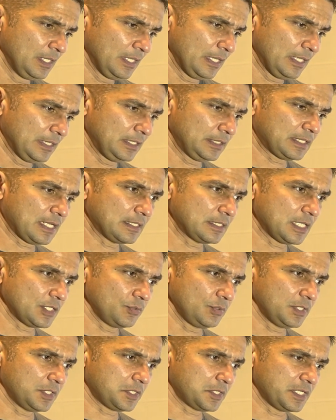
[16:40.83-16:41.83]
anytime that you
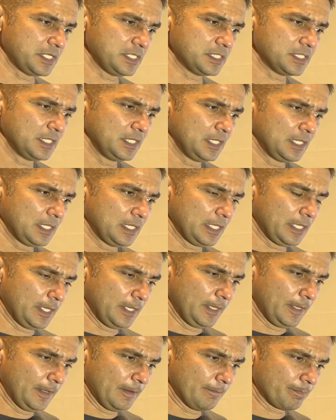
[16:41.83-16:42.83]
increase
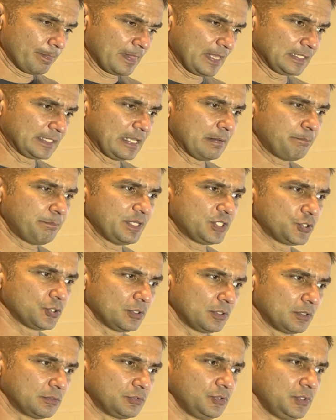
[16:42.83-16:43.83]
the
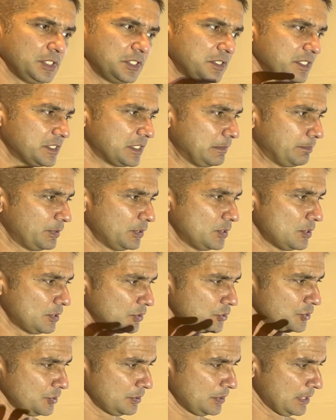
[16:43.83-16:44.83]
temperature, you increase
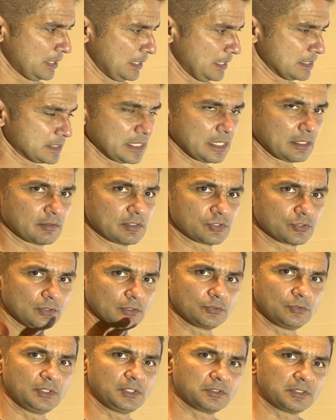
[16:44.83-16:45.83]
reproduction, and as a result,
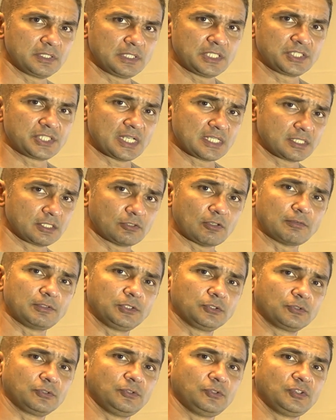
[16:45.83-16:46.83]
you increase the chances of
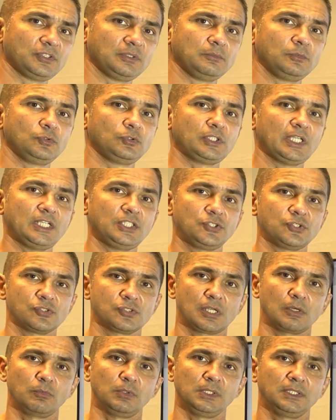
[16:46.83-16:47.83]
introducing mutations
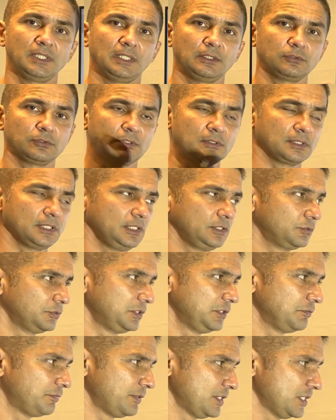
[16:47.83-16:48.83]
that will then turn into
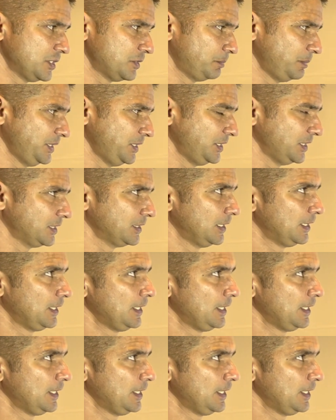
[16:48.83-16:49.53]
different species.